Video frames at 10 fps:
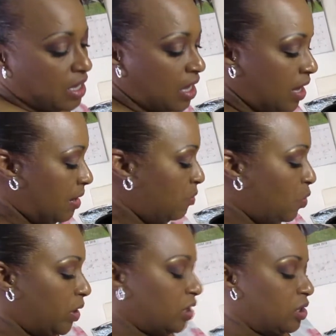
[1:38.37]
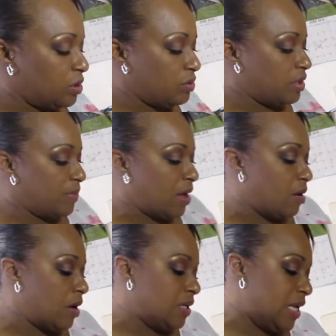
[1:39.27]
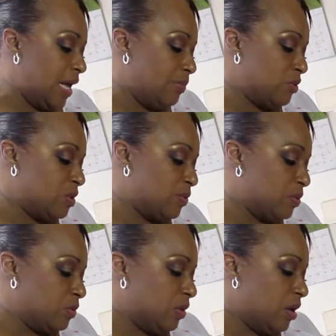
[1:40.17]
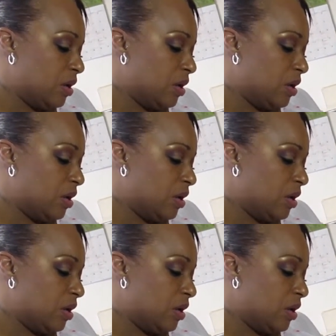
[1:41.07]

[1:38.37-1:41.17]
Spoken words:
I'm going to use about a tablespoon